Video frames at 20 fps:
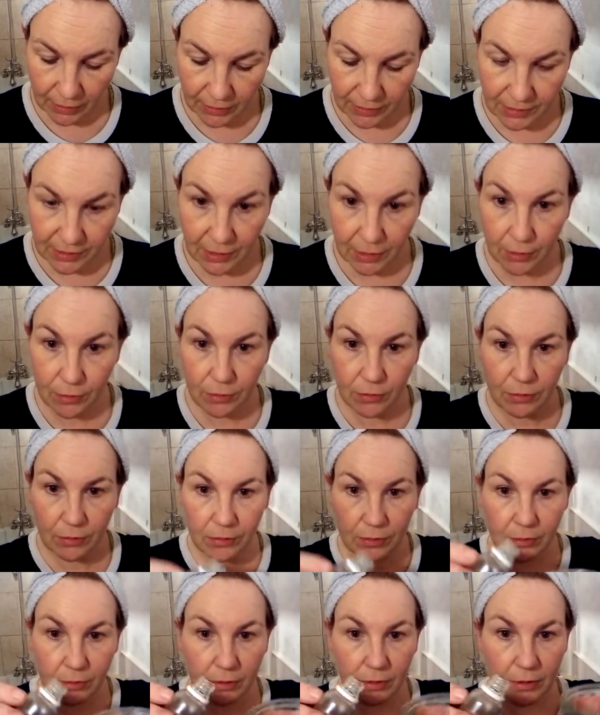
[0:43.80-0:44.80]

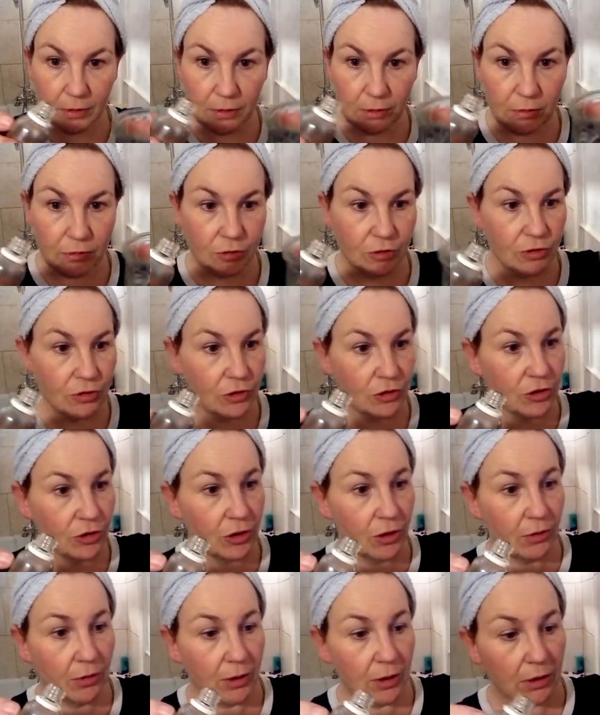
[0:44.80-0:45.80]
Just to
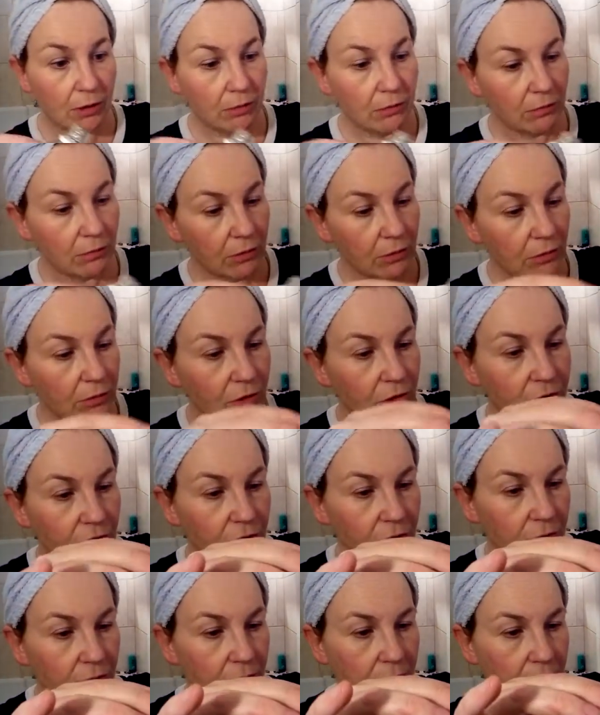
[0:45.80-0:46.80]
show you,
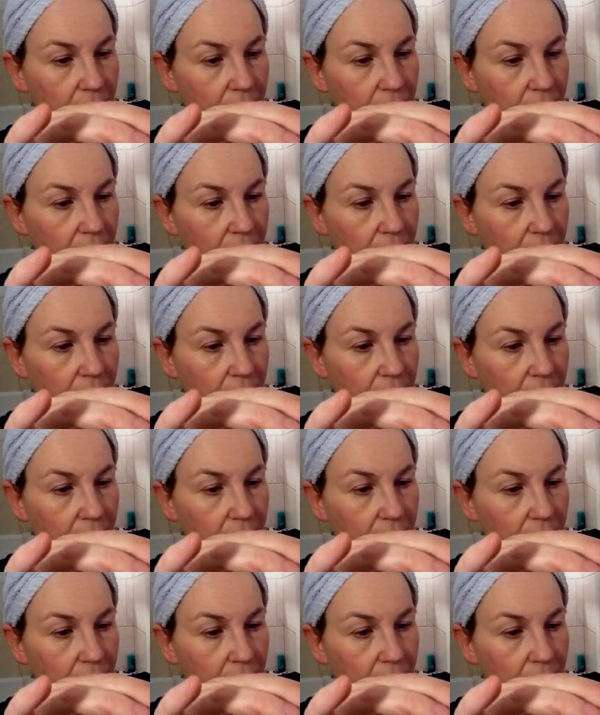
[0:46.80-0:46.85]
gosh,